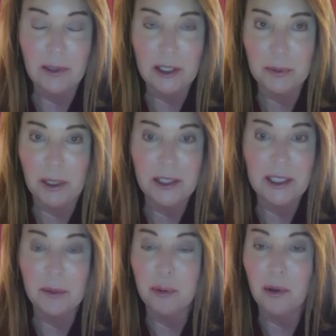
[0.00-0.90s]

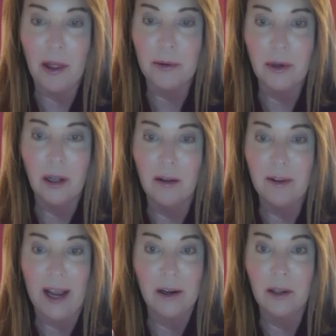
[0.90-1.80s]
Reciprocity a plethora of
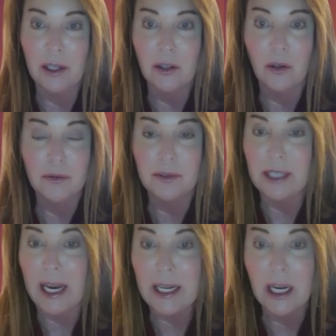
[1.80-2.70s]
analytical
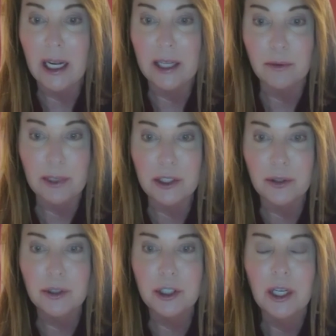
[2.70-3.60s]
data and
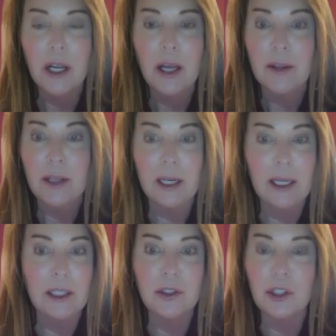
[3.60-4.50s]
research that
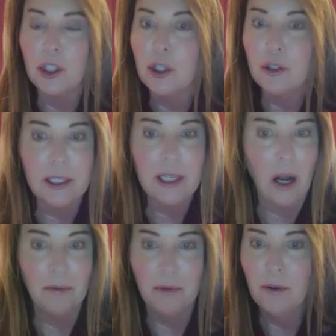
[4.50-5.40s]
is hugely
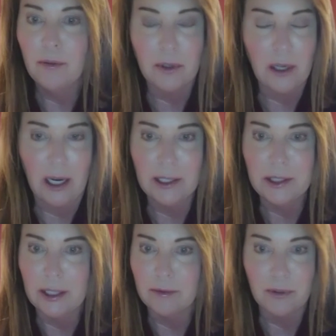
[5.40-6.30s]
helpful for us
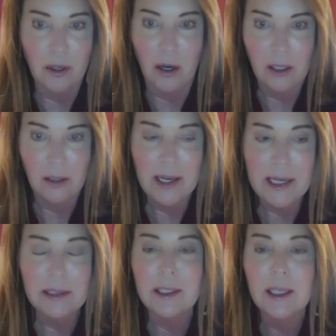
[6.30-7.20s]
and for our
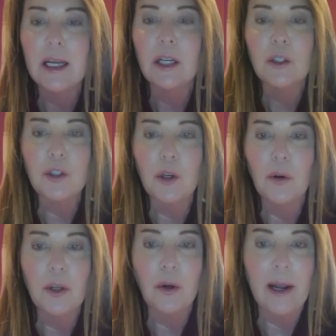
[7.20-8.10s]
clients. So,
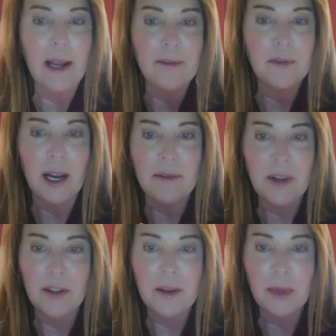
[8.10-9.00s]
I have
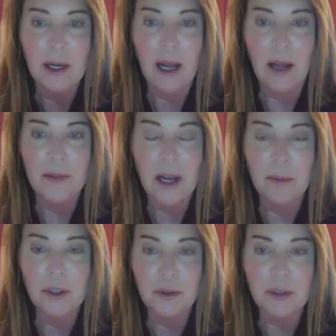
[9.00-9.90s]
nothing but the
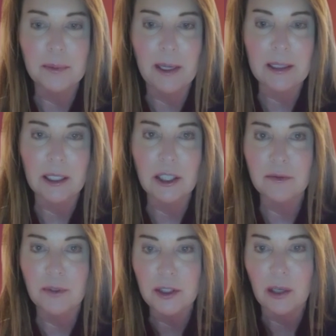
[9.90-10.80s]
utmost respect. I just
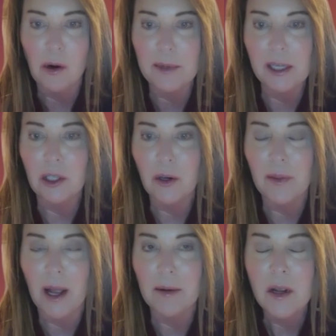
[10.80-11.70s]
firstly want to be clear on
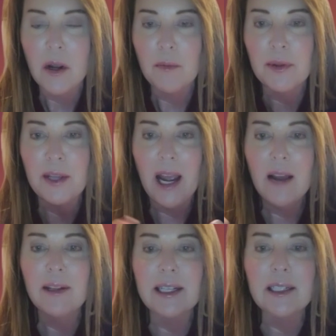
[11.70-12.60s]
that. But they
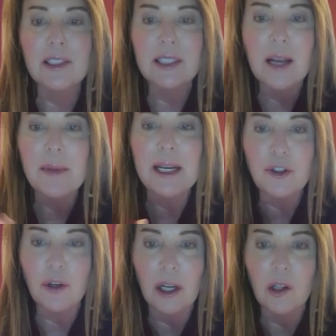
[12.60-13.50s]
have like a
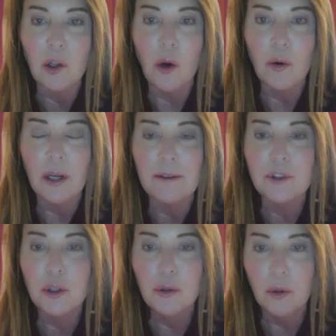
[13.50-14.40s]
semi-truck load of
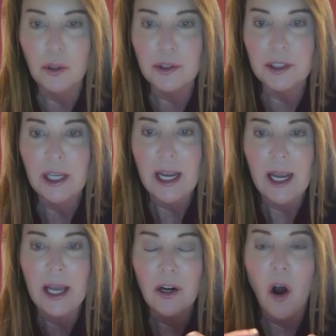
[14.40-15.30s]
tools
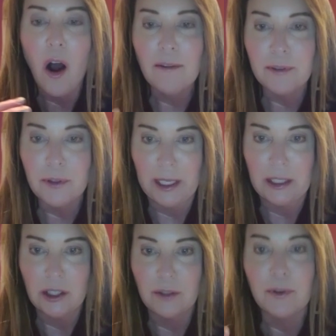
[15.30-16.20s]
and
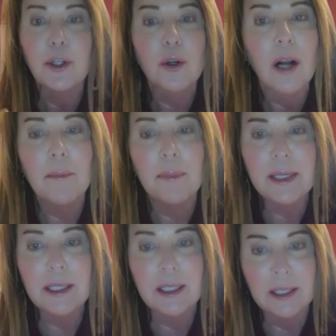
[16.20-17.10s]
offerings for your
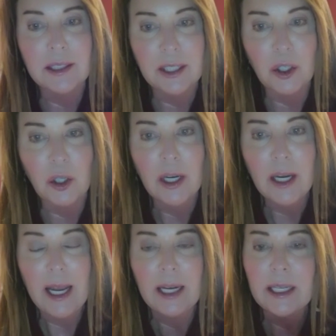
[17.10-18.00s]
company to consider.
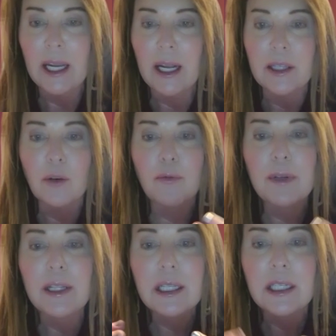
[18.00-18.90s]
And again, they're
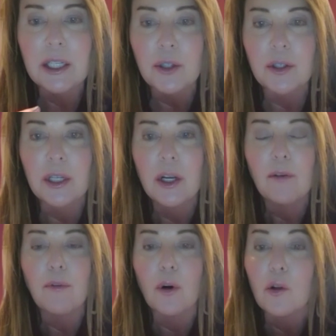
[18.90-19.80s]
really geared
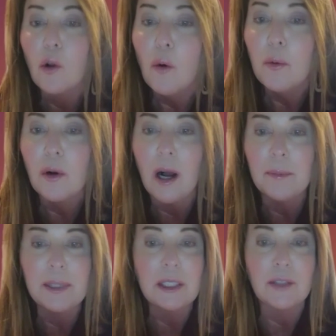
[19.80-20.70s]
for global
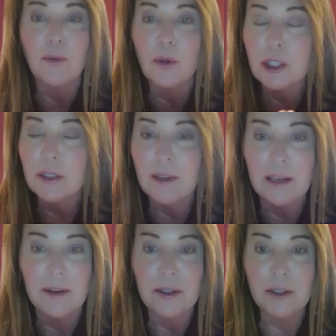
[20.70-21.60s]
companies, Fortune
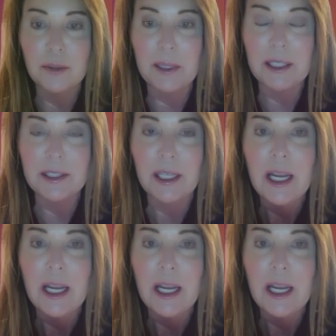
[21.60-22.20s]
500 space.